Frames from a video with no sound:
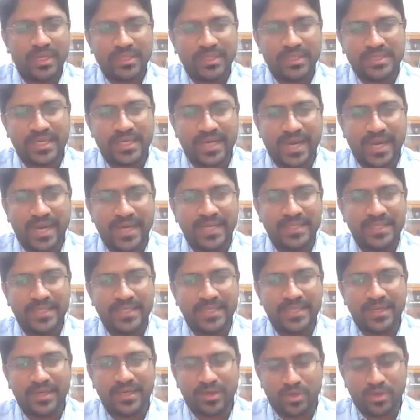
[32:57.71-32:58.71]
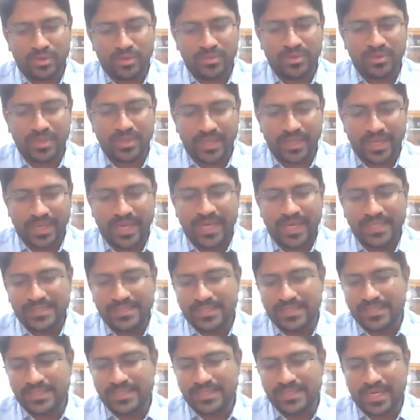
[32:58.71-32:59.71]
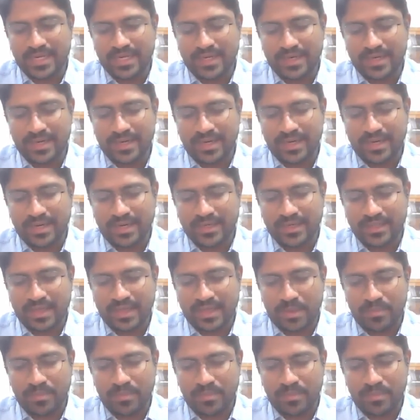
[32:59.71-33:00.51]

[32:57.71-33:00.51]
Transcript: Is there anything, you know, the elections are